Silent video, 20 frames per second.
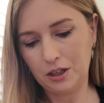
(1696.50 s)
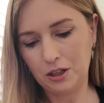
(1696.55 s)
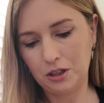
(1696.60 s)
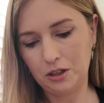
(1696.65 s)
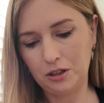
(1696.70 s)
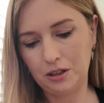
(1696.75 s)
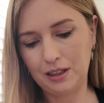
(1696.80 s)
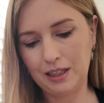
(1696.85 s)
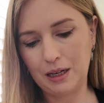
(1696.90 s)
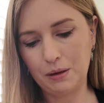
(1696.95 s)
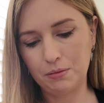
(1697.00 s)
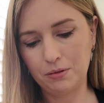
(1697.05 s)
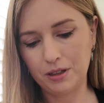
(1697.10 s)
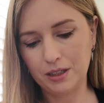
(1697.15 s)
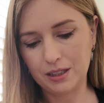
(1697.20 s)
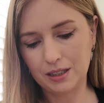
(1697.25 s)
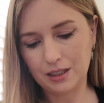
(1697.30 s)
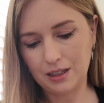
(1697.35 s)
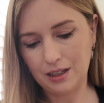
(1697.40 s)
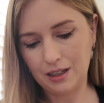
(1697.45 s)
cute lap
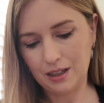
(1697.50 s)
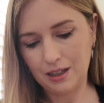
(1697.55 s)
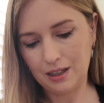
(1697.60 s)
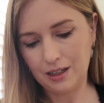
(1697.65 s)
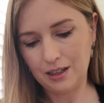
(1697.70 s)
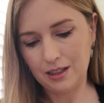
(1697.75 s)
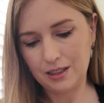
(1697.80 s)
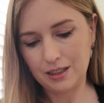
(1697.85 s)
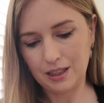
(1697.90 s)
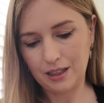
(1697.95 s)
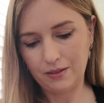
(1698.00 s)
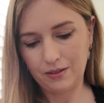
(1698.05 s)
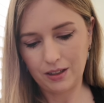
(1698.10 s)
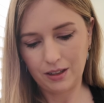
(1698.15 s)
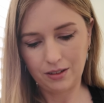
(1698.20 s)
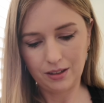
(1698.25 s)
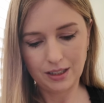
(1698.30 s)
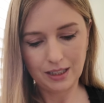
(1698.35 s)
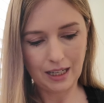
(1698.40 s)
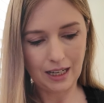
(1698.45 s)
press cards, if
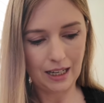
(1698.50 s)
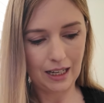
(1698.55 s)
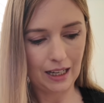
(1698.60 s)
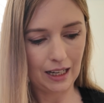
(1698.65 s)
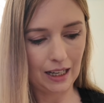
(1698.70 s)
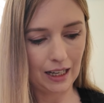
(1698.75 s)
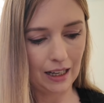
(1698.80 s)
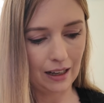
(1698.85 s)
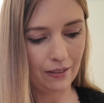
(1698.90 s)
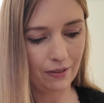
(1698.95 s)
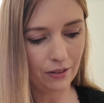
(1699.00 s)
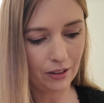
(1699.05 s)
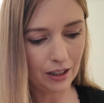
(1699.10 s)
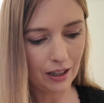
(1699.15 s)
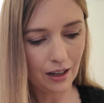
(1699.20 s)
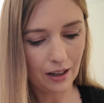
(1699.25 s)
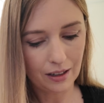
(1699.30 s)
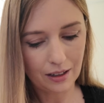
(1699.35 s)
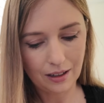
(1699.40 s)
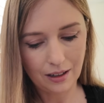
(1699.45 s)
there is any full
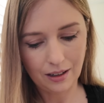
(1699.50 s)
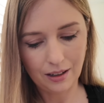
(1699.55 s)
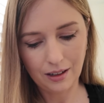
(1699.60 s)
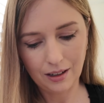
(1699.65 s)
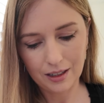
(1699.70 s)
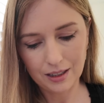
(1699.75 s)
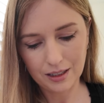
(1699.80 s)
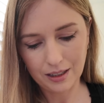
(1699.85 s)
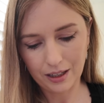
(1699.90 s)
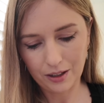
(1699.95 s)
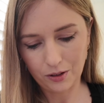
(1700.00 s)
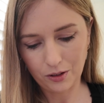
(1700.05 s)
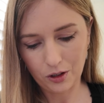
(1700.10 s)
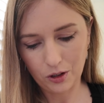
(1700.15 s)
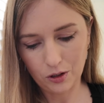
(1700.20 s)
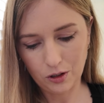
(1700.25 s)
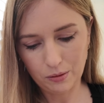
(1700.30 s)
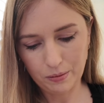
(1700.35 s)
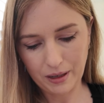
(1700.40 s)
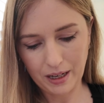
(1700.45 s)
art cards that I don't
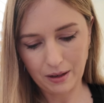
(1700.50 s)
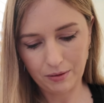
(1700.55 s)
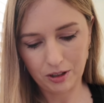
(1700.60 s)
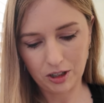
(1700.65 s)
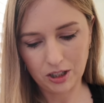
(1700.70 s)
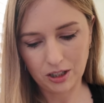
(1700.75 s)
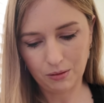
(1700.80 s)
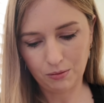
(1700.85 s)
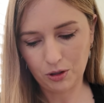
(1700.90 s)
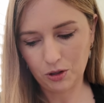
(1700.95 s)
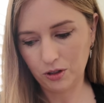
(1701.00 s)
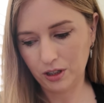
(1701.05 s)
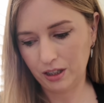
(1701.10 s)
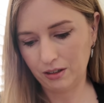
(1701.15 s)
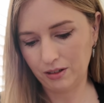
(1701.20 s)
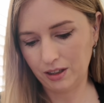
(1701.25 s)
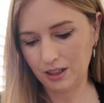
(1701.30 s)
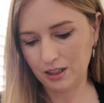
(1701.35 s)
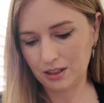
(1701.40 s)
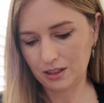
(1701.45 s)
know about, which I'm sure
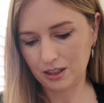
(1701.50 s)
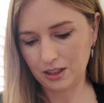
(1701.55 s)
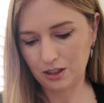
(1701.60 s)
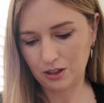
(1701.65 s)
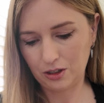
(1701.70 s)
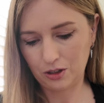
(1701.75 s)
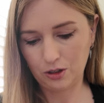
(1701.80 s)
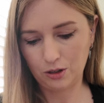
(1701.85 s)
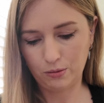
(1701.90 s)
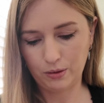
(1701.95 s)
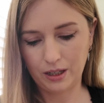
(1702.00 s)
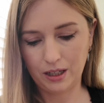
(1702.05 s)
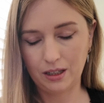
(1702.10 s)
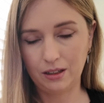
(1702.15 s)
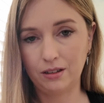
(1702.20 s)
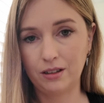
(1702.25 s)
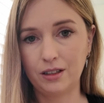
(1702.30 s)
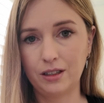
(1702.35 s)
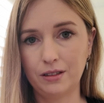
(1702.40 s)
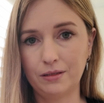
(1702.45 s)
there is because I don't know about a
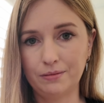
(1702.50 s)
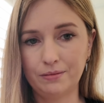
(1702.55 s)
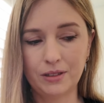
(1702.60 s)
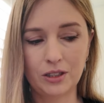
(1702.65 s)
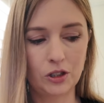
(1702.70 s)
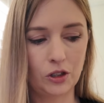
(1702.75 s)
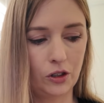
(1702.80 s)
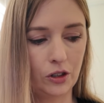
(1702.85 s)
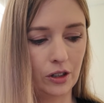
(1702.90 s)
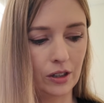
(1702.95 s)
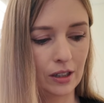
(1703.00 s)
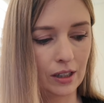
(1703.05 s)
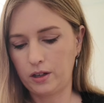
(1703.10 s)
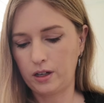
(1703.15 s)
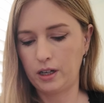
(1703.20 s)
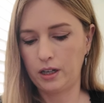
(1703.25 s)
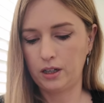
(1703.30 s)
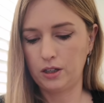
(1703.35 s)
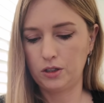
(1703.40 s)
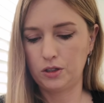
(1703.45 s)
lot of them. So
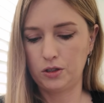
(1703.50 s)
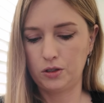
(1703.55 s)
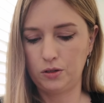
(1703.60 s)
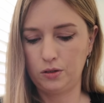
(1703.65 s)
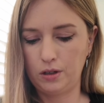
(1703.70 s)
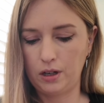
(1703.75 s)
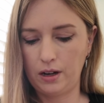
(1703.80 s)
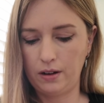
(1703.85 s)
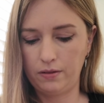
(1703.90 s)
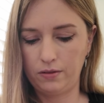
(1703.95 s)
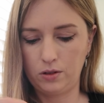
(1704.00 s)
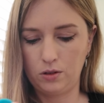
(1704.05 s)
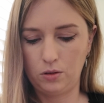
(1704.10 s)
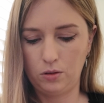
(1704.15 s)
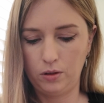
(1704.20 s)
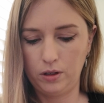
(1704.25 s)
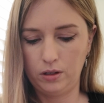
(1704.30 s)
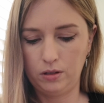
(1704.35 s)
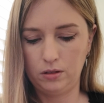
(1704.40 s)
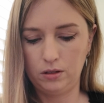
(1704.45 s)
okay, so I've
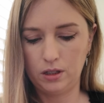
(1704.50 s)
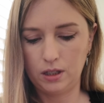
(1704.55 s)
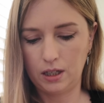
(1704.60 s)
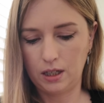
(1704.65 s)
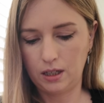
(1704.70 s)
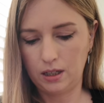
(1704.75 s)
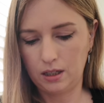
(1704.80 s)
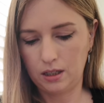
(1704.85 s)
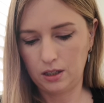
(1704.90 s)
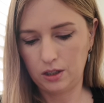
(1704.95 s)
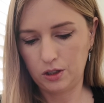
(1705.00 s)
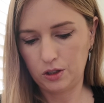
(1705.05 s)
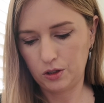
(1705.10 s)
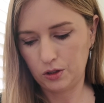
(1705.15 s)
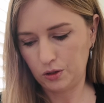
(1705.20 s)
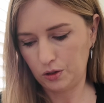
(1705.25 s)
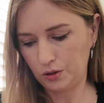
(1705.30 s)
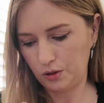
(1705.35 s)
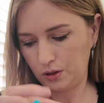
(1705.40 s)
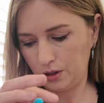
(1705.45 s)
coiled and
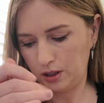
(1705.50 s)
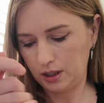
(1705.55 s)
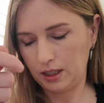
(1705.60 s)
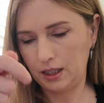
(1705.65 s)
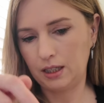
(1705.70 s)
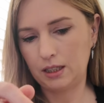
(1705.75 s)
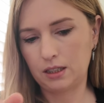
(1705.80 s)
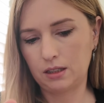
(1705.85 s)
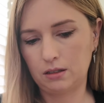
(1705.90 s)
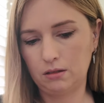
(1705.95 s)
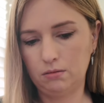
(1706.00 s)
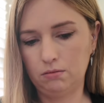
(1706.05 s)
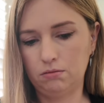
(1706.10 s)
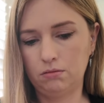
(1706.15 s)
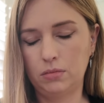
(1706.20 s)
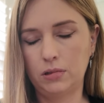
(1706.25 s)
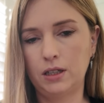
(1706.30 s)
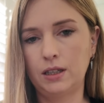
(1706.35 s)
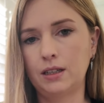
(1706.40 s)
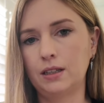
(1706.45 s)
sewn these
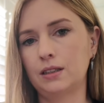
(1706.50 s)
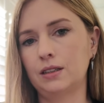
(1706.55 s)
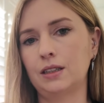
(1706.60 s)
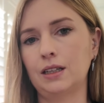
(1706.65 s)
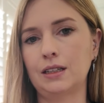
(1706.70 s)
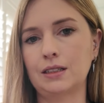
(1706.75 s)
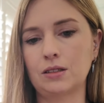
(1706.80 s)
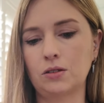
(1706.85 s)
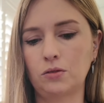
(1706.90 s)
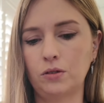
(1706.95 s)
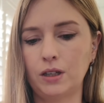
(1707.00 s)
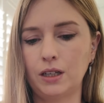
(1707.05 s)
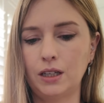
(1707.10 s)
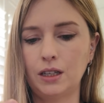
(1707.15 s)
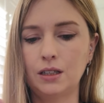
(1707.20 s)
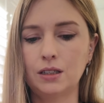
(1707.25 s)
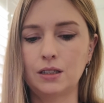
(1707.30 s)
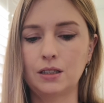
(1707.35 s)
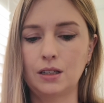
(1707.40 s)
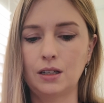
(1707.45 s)
little
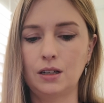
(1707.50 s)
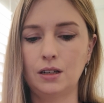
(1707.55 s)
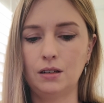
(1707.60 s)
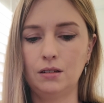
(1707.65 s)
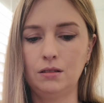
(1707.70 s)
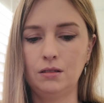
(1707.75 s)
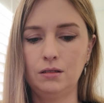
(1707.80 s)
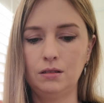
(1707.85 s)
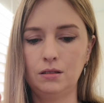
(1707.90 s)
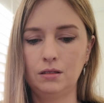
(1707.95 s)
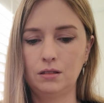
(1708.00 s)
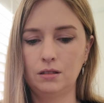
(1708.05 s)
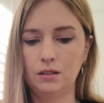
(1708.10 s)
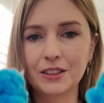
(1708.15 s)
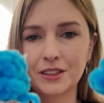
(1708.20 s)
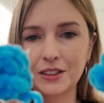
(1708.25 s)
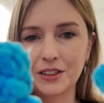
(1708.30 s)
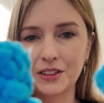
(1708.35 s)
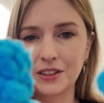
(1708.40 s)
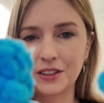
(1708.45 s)
ears now.
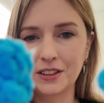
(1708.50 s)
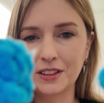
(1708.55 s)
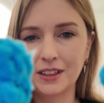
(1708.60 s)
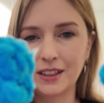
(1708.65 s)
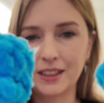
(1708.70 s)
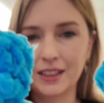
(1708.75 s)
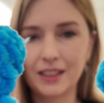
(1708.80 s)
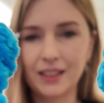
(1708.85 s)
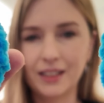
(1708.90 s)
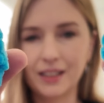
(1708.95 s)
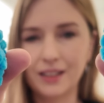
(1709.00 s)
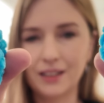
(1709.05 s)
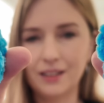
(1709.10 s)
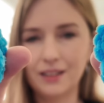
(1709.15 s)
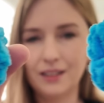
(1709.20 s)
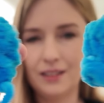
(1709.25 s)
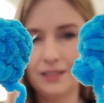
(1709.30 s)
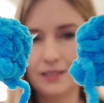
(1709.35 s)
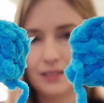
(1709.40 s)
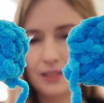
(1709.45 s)
So there they
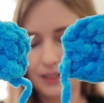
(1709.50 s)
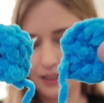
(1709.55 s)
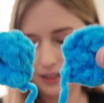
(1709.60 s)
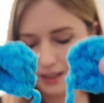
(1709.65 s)
are.